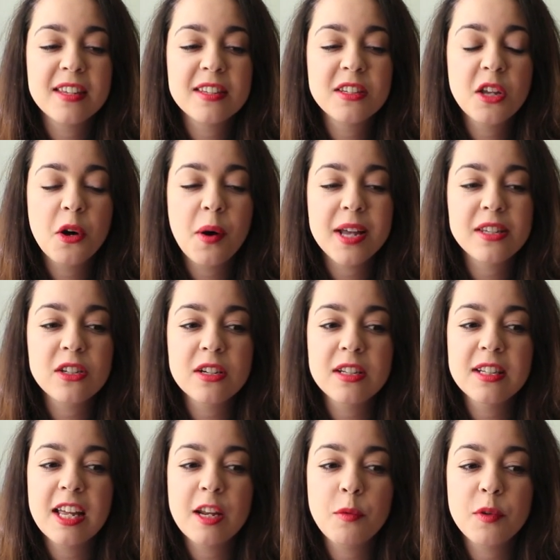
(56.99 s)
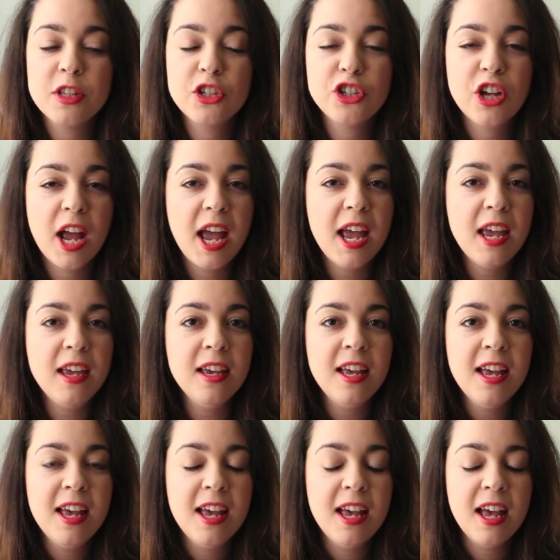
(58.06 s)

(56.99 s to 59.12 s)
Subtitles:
so I stood in line with Jay